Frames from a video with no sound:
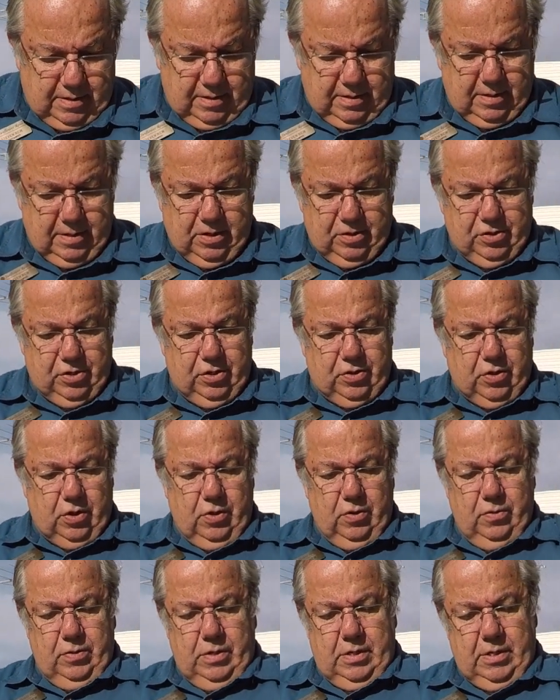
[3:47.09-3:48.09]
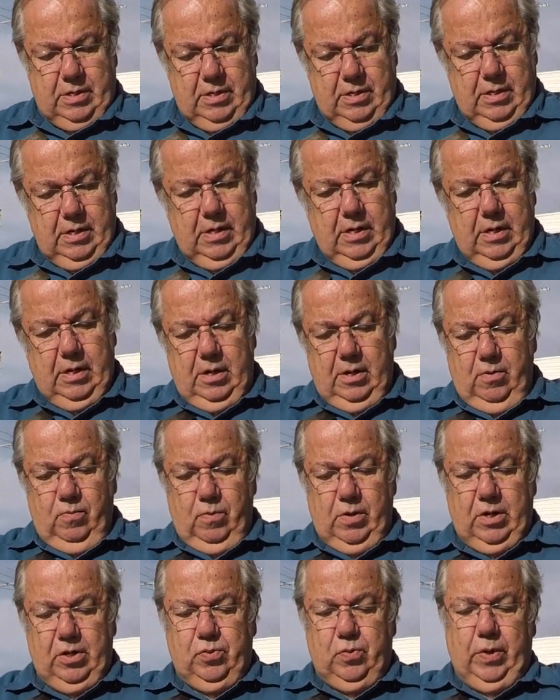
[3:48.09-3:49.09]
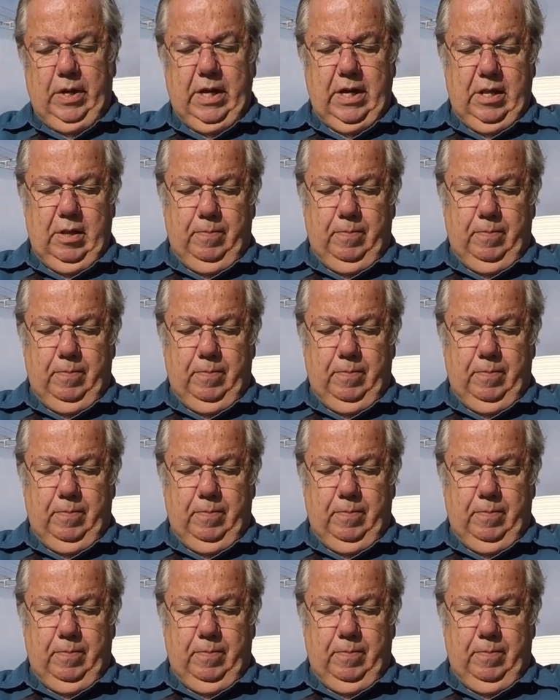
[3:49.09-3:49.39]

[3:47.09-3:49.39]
there's the drone. What else we got in